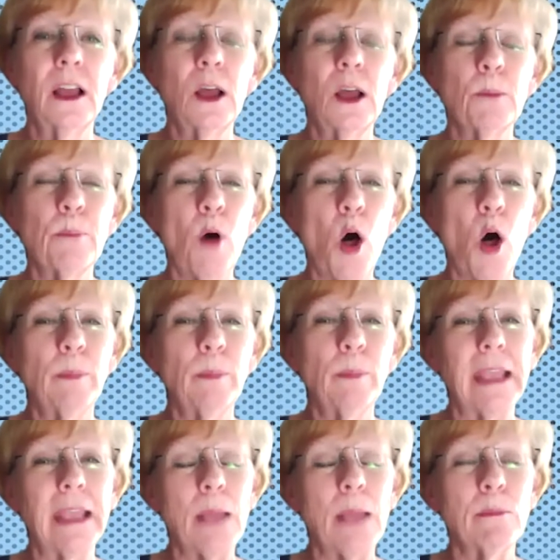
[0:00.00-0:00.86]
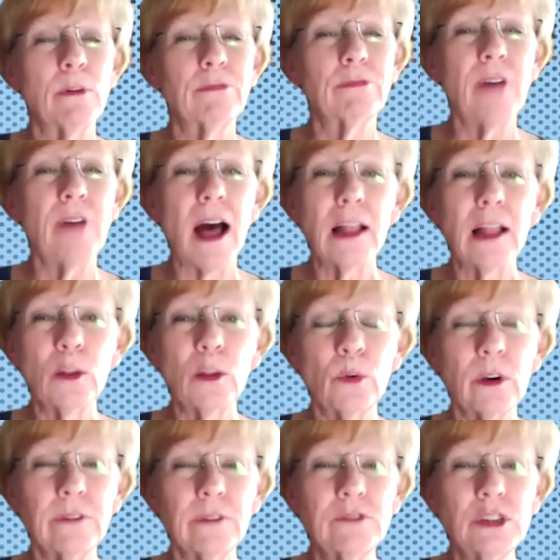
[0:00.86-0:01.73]
Paul became a follower
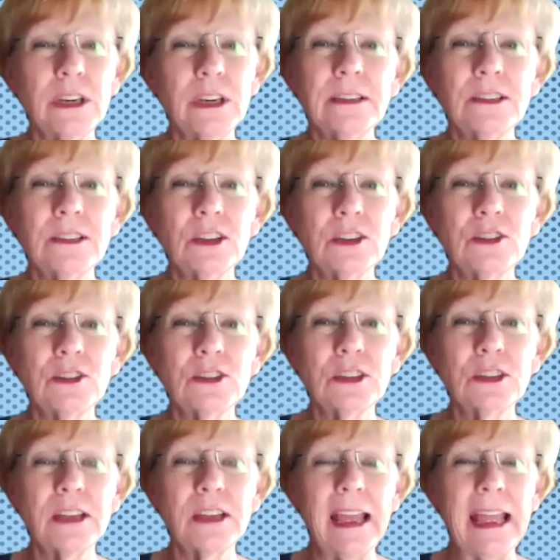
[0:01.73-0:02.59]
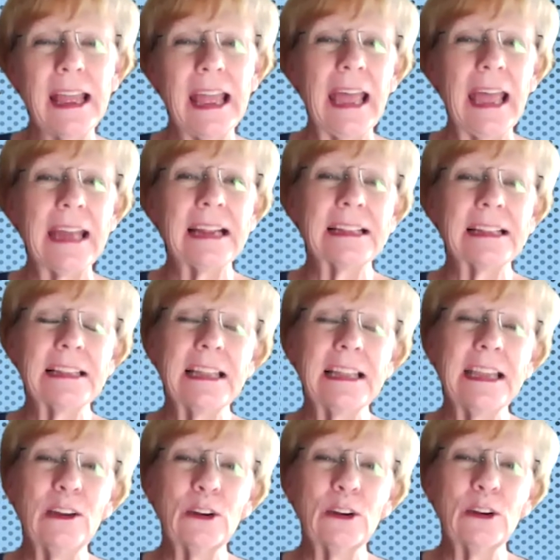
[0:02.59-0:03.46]
of Jesus and a
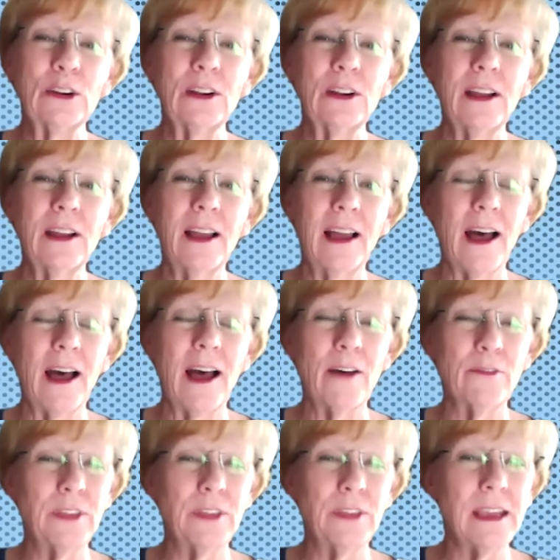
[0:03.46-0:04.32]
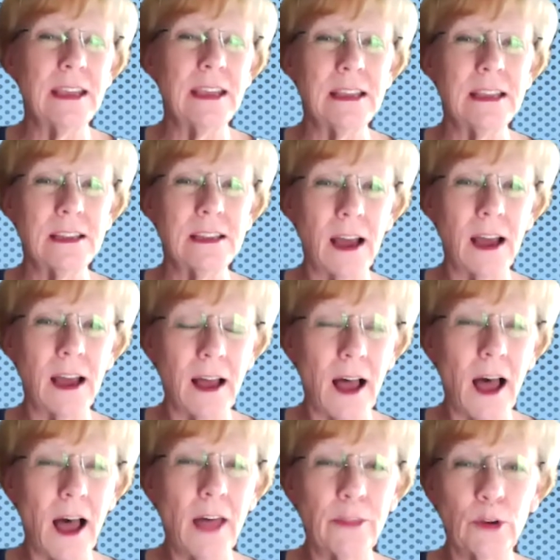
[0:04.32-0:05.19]
leader of the uh,
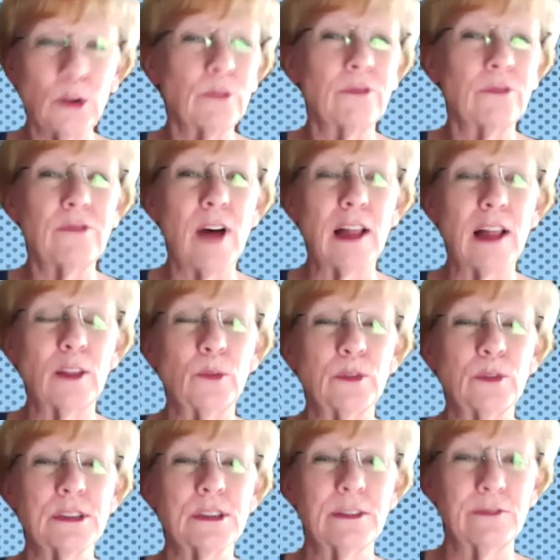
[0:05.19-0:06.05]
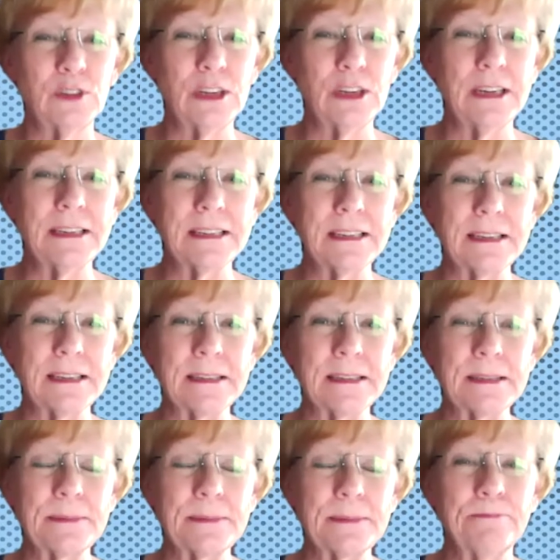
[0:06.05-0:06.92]
other followers of Jesus.
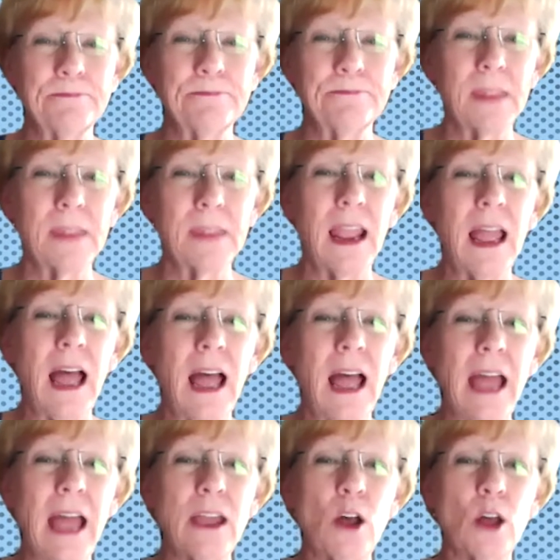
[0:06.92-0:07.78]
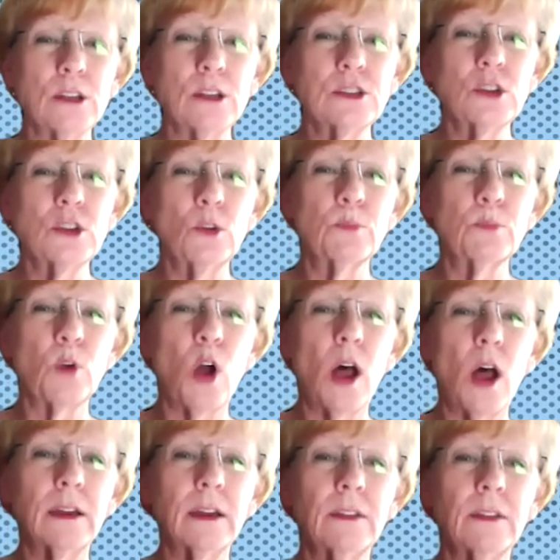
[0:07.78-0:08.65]
I also
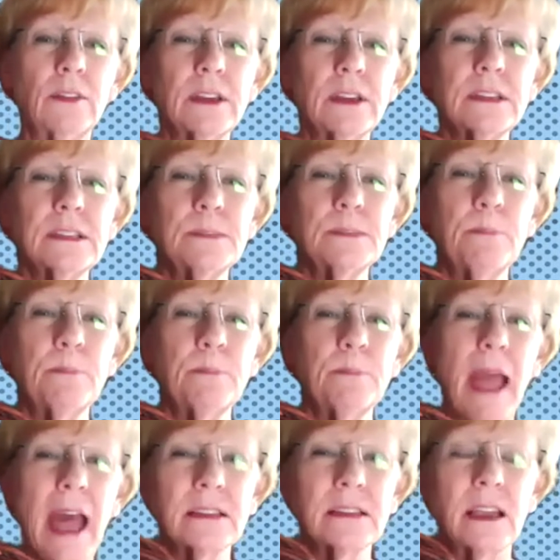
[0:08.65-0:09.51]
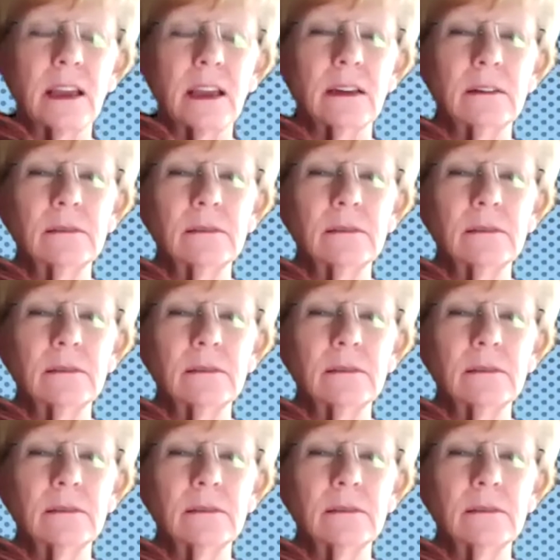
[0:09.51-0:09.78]
brought this basket.